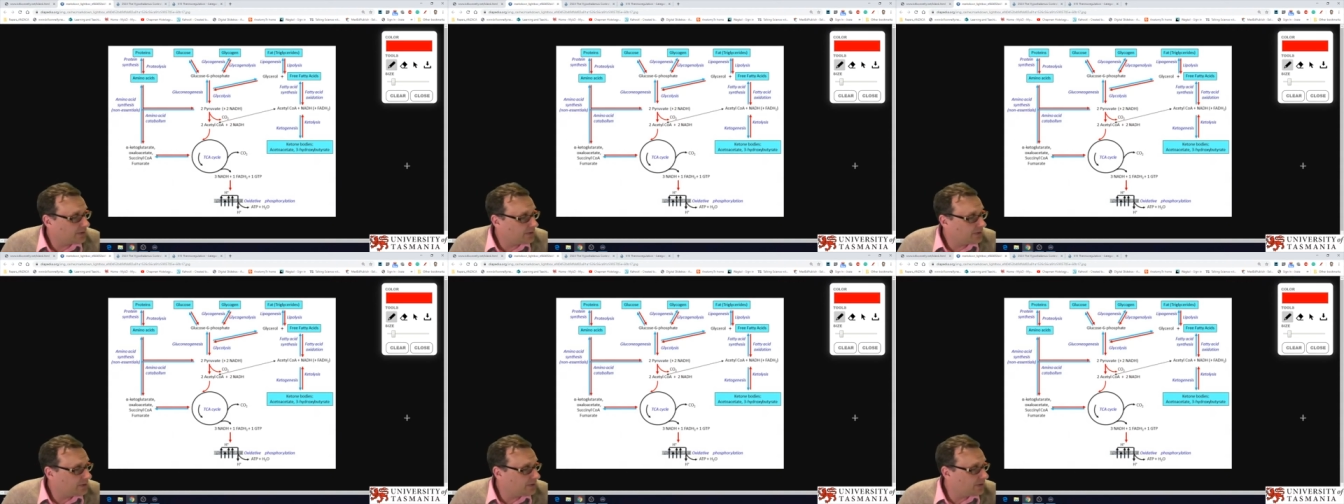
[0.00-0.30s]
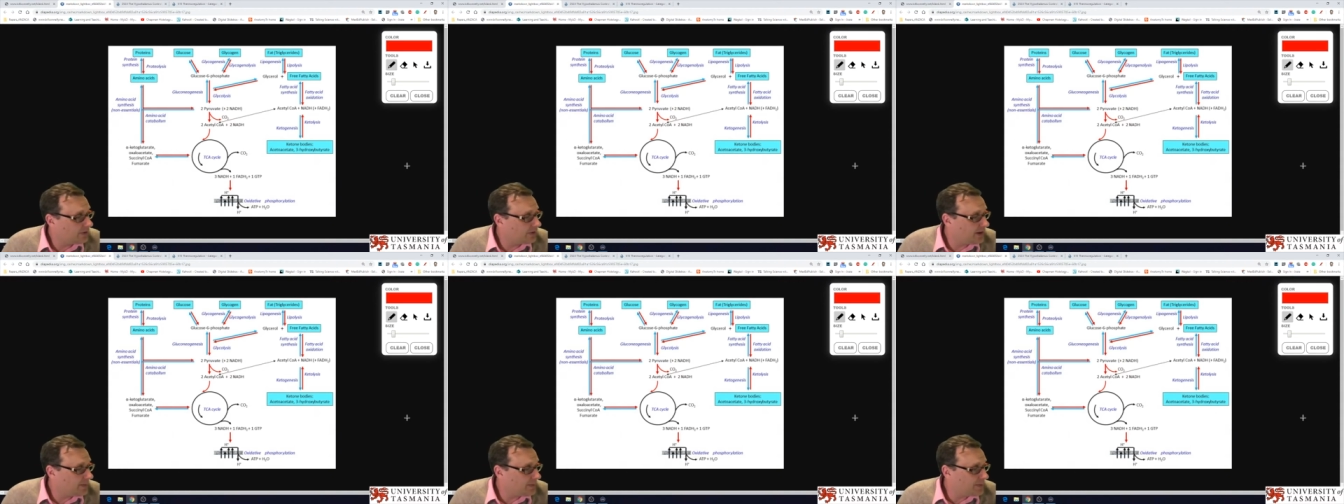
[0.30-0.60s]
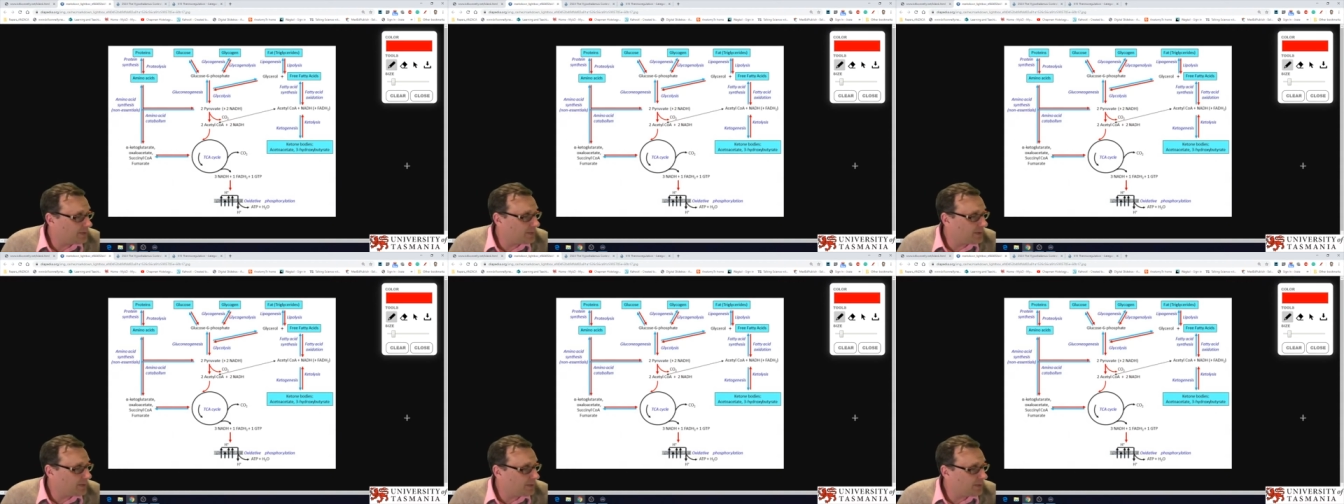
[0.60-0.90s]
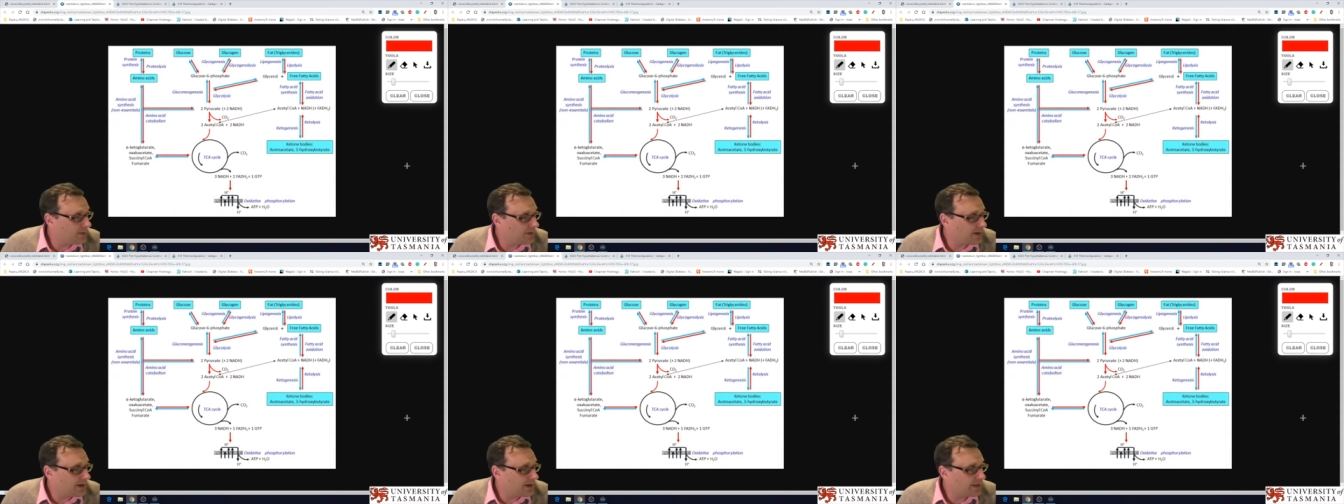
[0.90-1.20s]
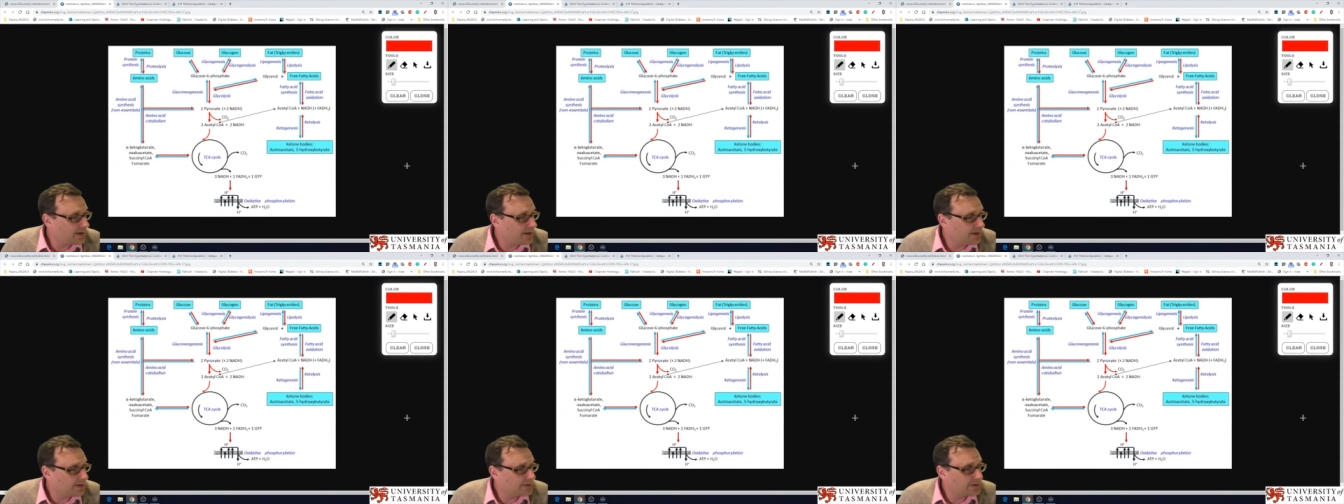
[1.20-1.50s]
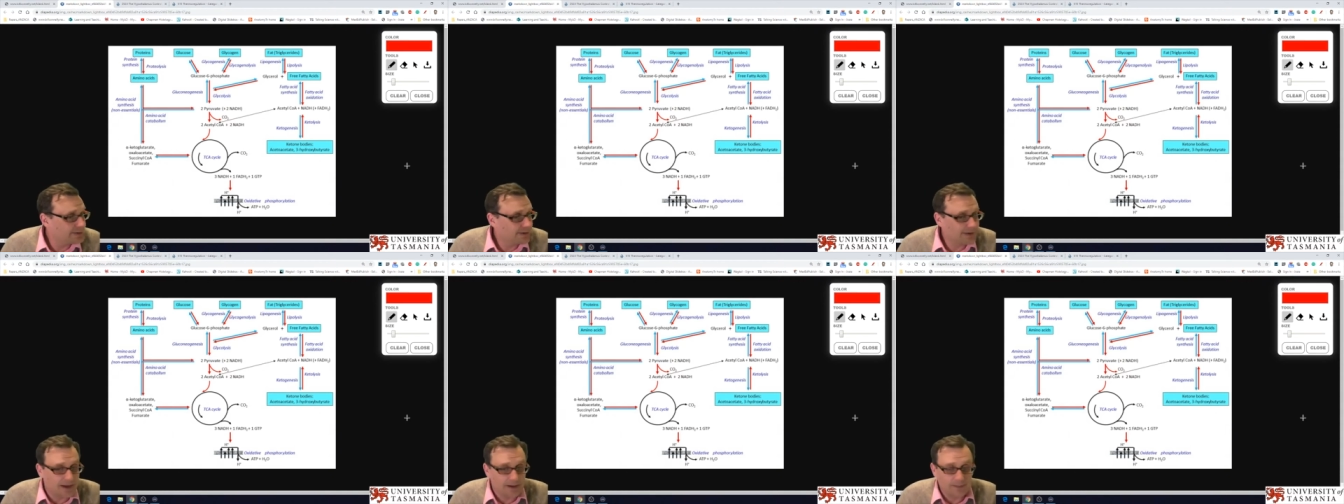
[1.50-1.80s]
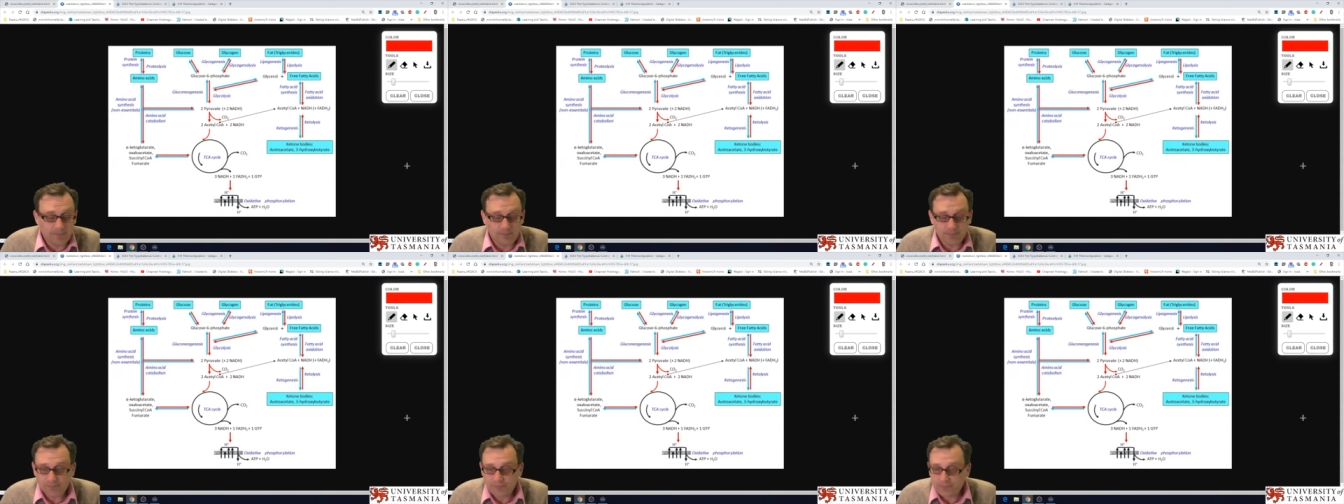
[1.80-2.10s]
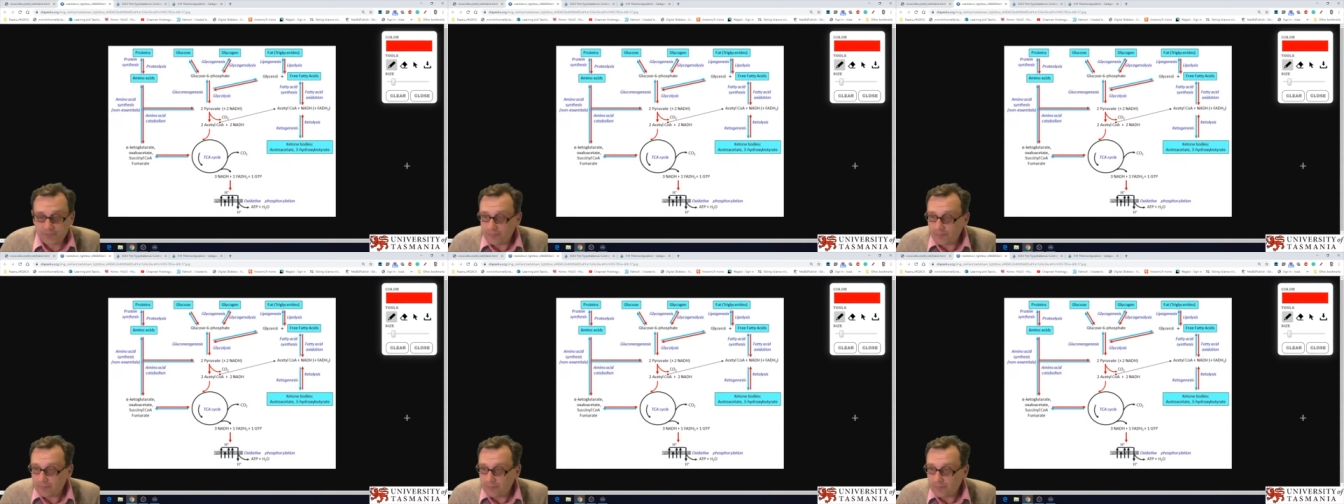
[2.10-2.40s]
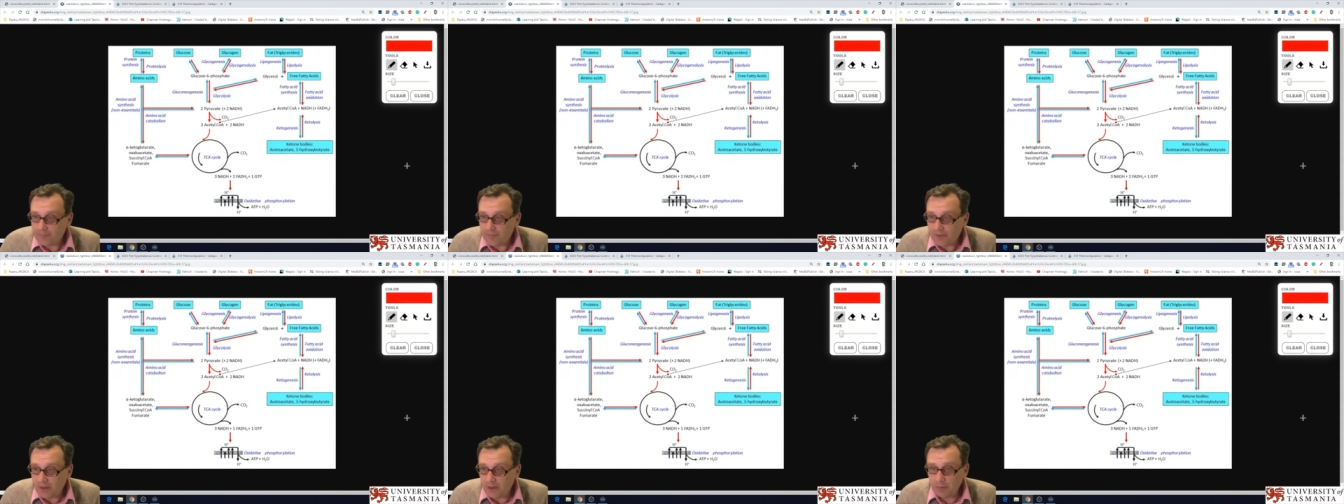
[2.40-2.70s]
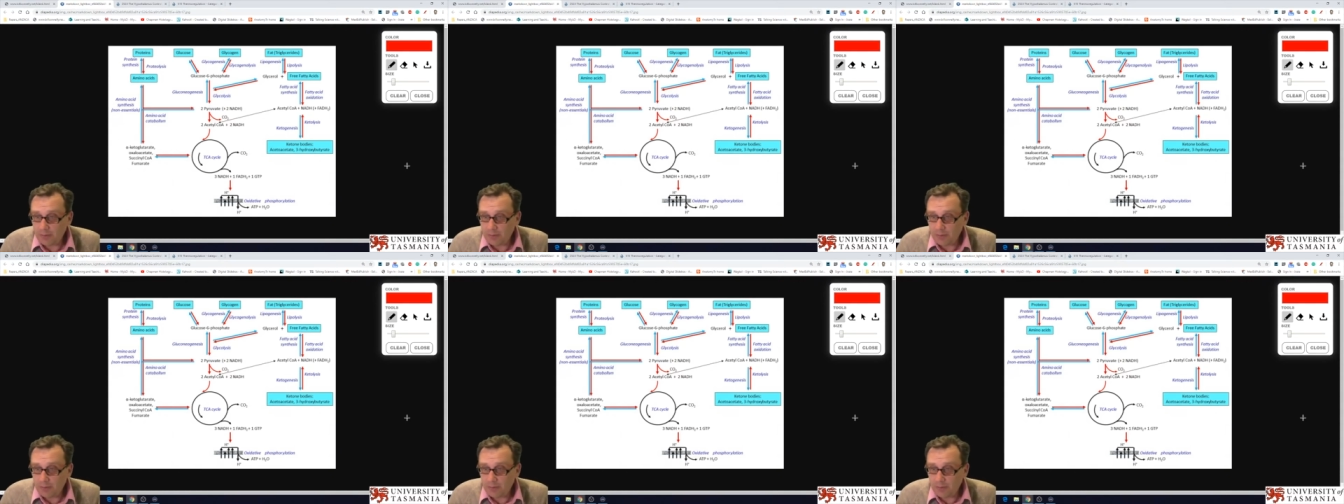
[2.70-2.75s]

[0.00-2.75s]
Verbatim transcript: I don't know how many people are out there, is um,